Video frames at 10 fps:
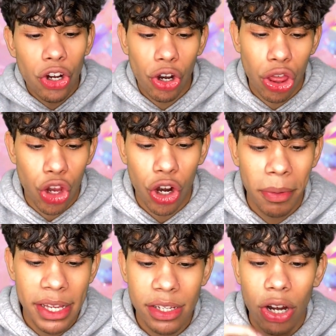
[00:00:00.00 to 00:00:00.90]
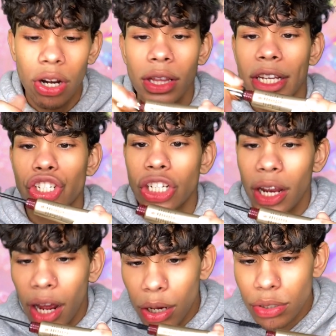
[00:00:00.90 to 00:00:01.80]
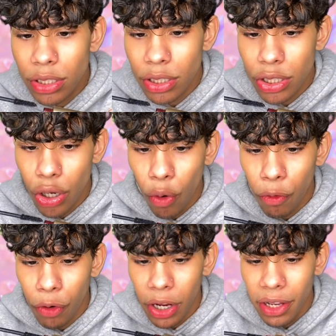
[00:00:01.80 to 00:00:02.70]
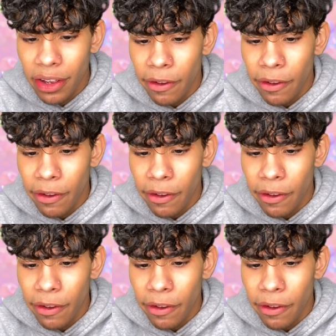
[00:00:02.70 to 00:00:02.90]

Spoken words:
or third mascara. Let's check out the doe foot.